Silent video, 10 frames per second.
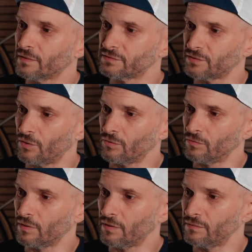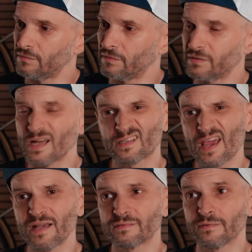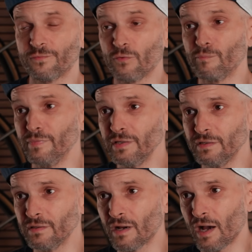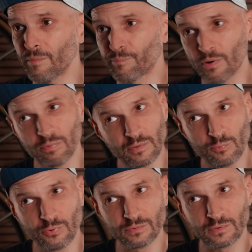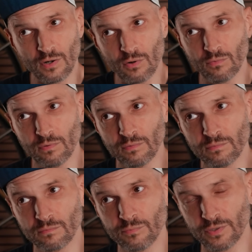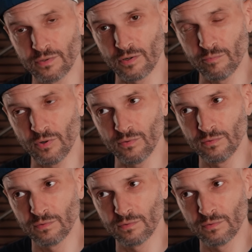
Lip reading: So in that case, for me, I probably wouldn't go with a Darimo.